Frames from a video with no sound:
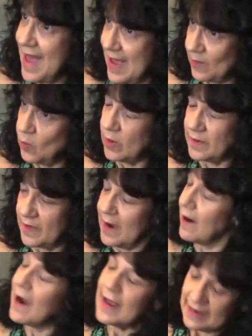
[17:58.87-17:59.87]
and work
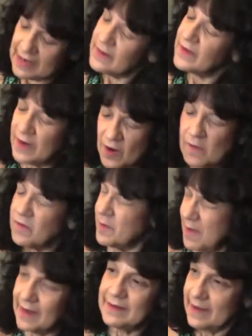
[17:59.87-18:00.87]
there. And he said, over
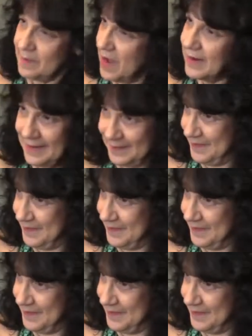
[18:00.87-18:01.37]
my dead body.